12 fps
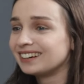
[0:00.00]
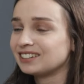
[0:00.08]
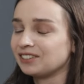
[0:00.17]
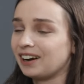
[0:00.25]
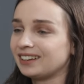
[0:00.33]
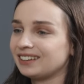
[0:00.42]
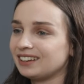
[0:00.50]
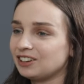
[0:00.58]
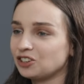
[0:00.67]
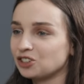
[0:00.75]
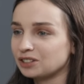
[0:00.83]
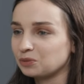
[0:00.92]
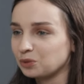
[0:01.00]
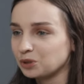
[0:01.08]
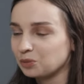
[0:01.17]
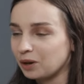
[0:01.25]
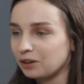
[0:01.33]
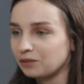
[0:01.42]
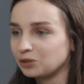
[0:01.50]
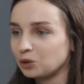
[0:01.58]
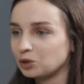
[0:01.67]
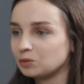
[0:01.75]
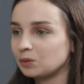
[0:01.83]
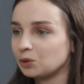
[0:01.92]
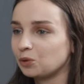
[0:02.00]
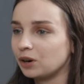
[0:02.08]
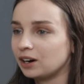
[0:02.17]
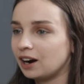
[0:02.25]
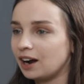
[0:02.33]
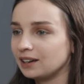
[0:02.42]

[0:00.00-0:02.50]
So I think he just was one of those people who are